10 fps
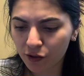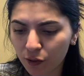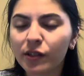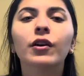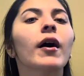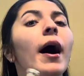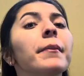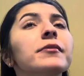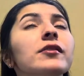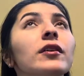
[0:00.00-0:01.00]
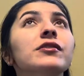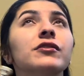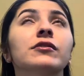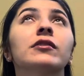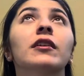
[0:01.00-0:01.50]
Let's go up. So let's
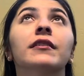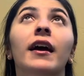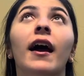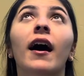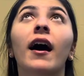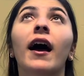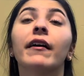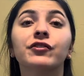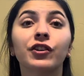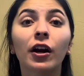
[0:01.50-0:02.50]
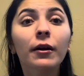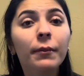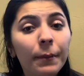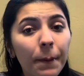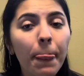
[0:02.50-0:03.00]
do start on F sharp.
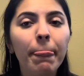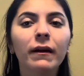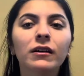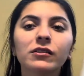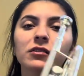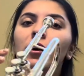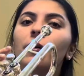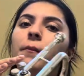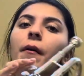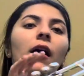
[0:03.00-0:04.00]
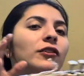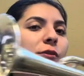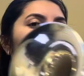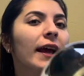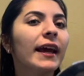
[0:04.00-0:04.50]
So I'll
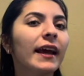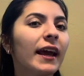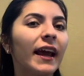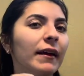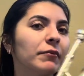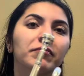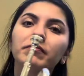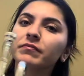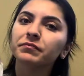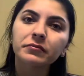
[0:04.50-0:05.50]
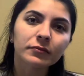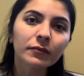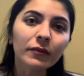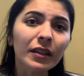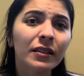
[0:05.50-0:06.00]
just play it, and
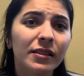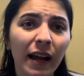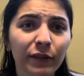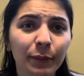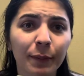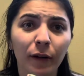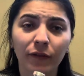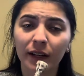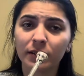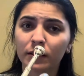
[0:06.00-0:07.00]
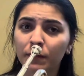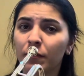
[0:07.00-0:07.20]
it doesn't have to be perfect.